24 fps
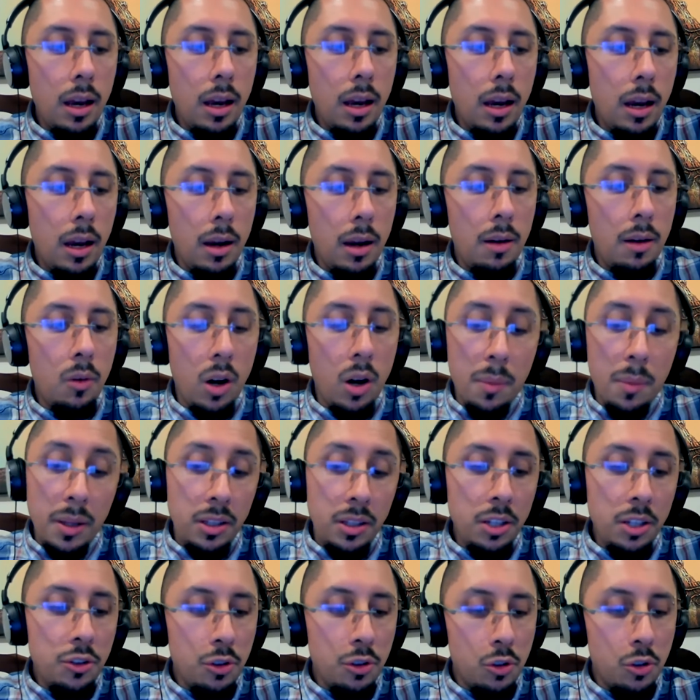one of my
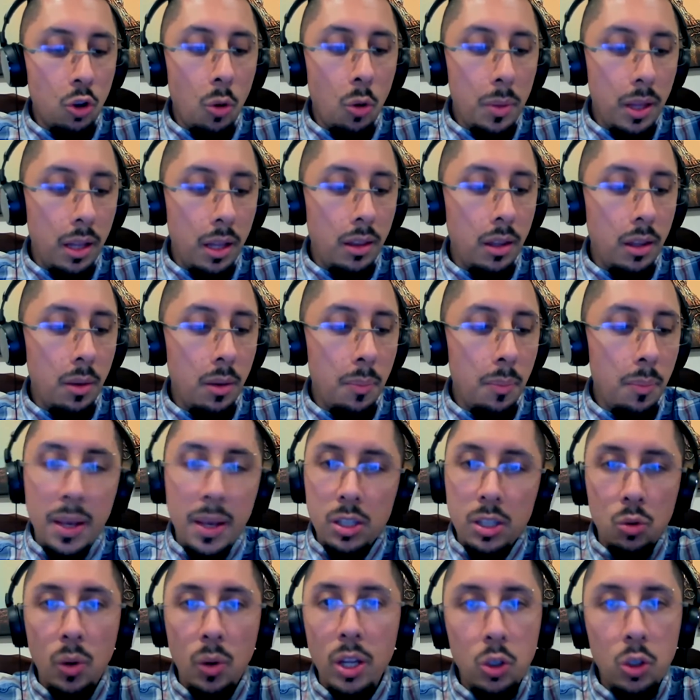teachers told me that the best
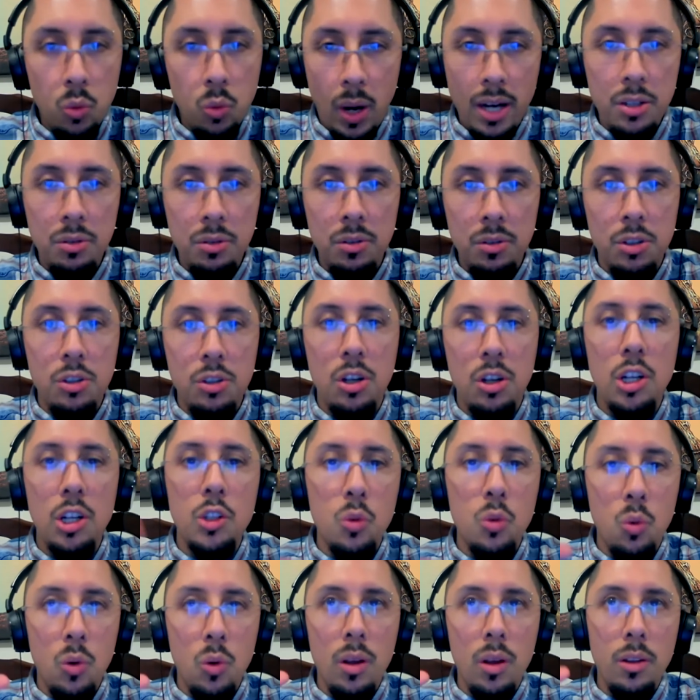way to actually start
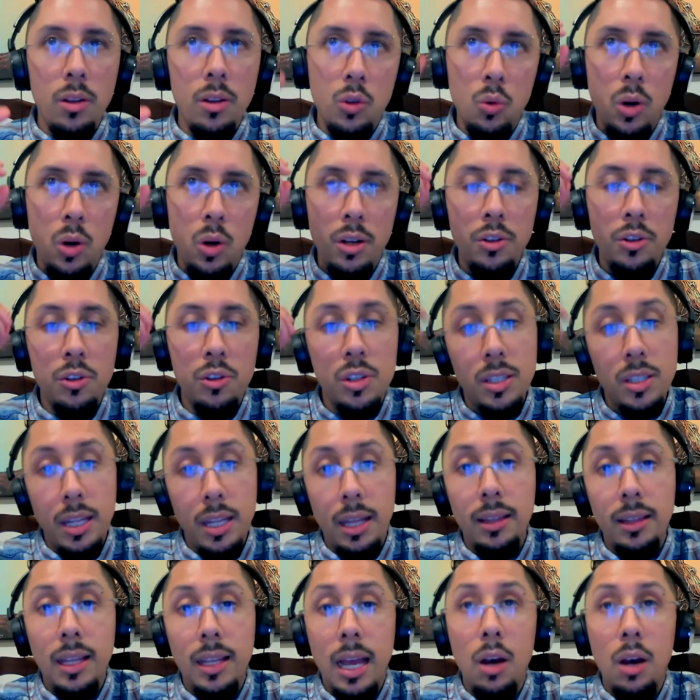to understand
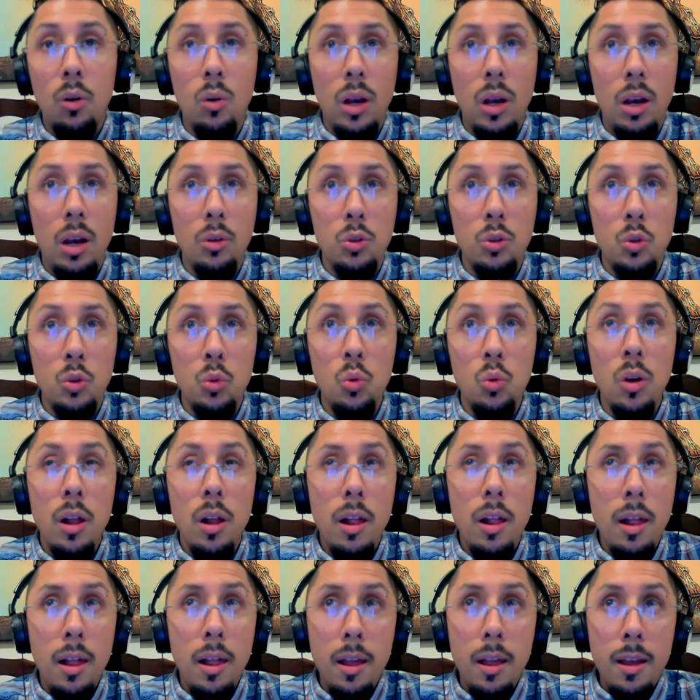how to
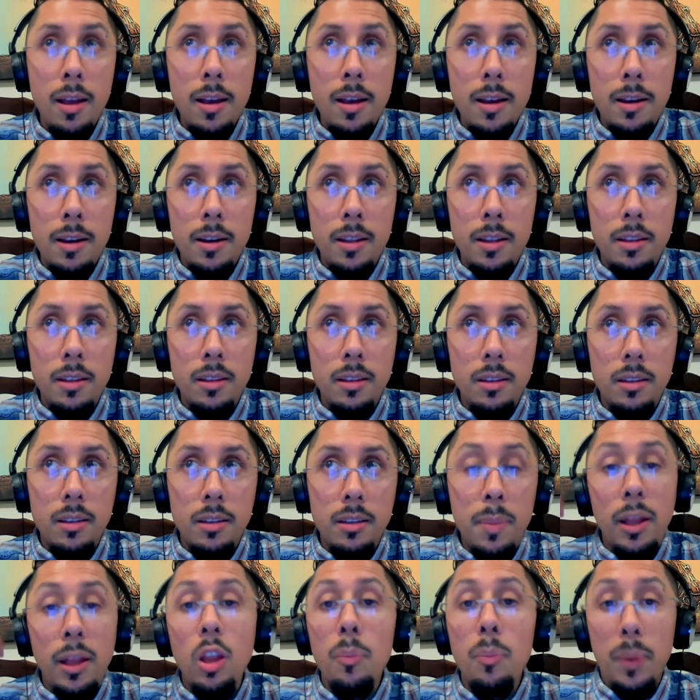
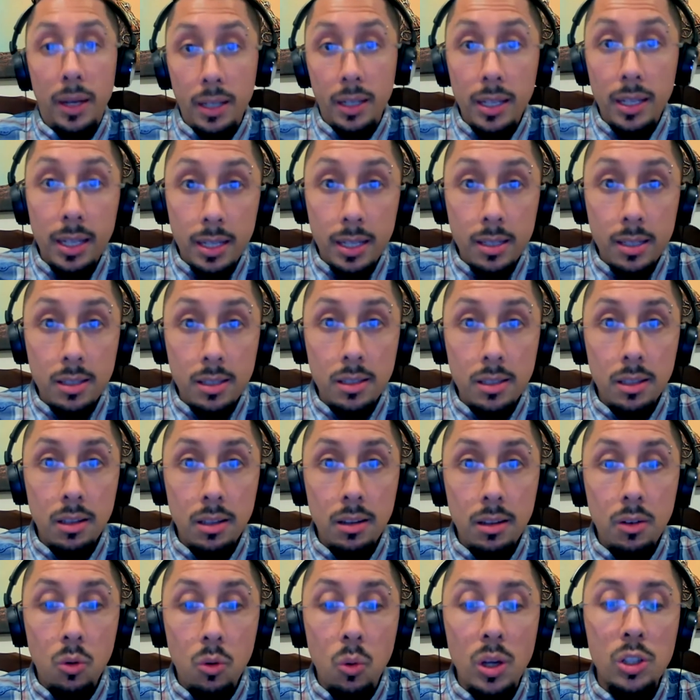develop ideas
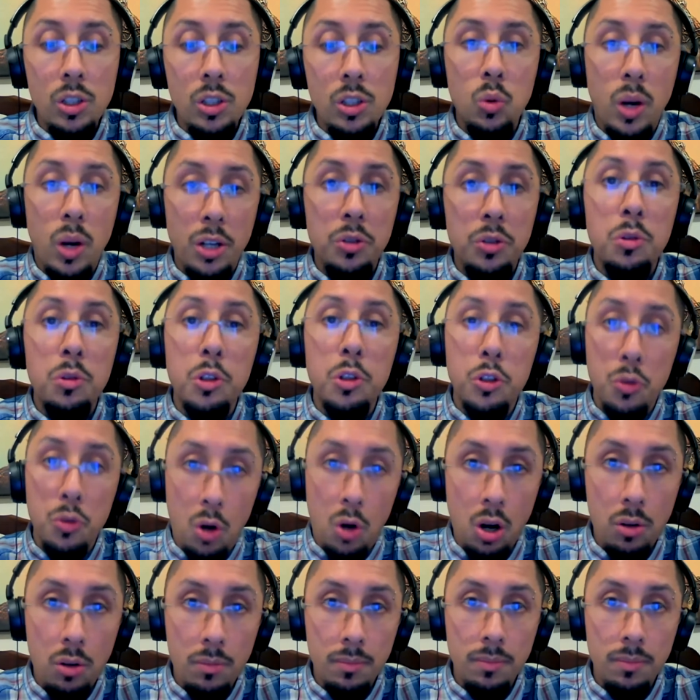was to actually draw.
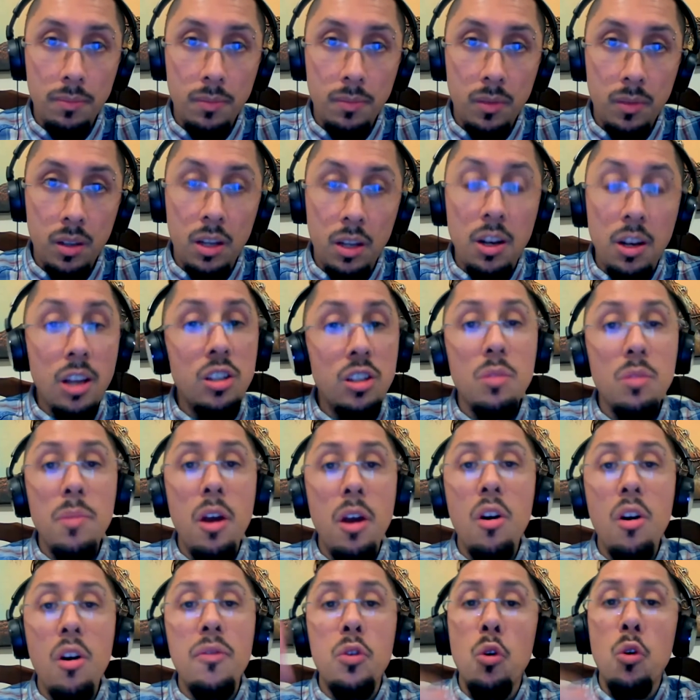It doesn't
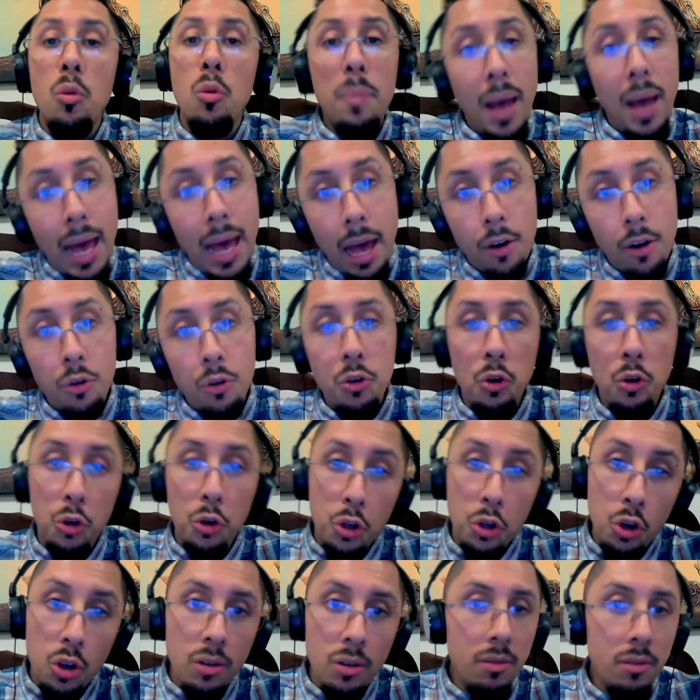matter if you're bad or you're
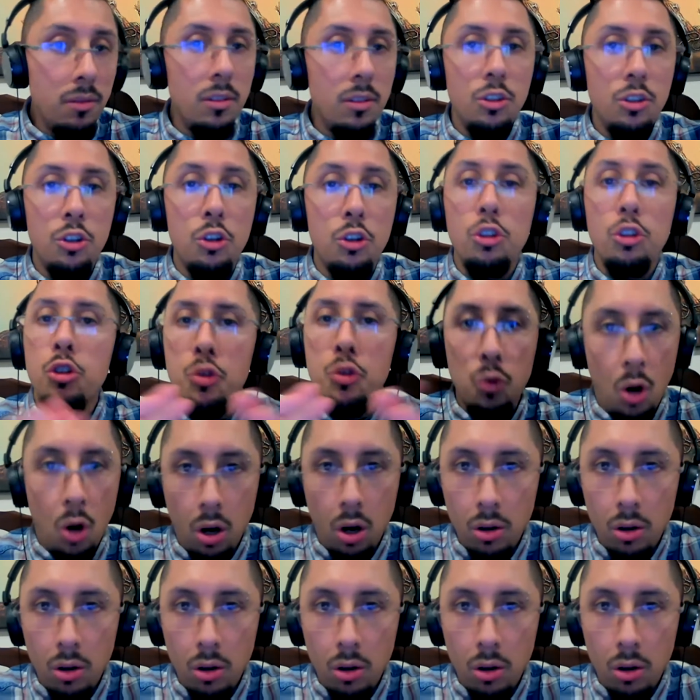good, just draw